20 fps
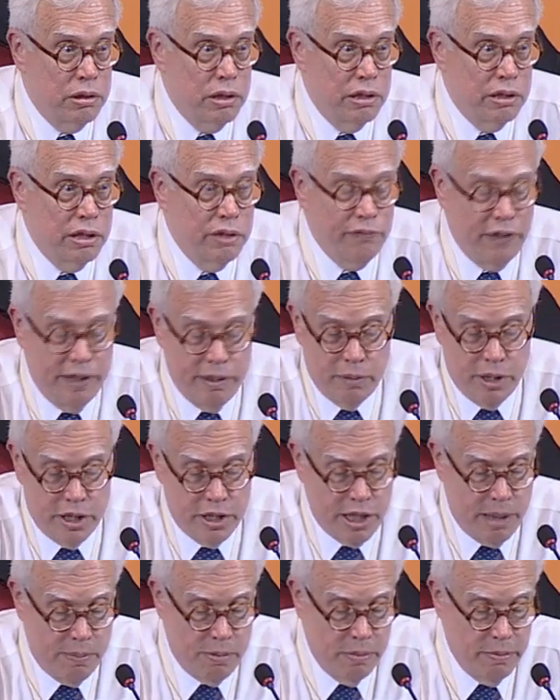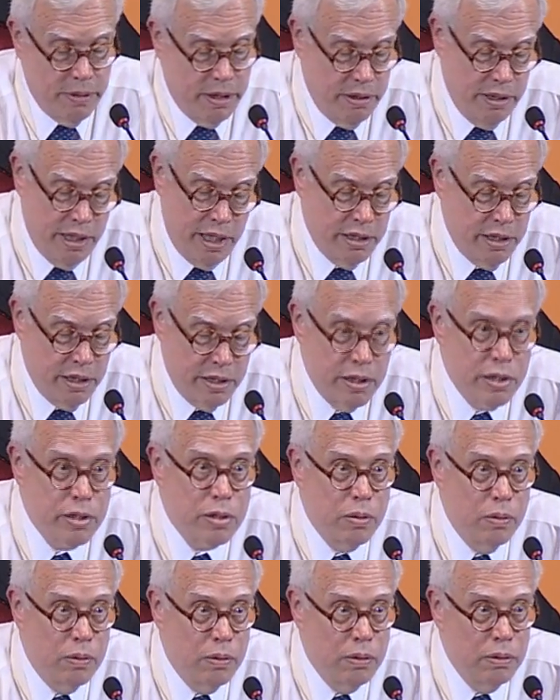it's a family supplement, not just a
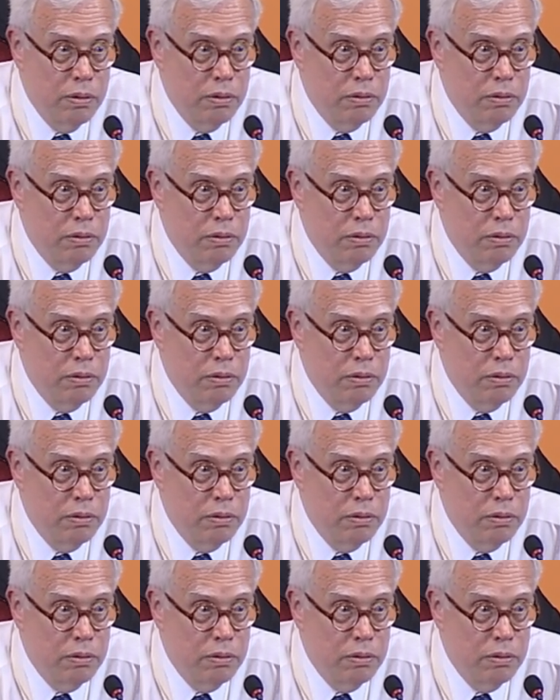school.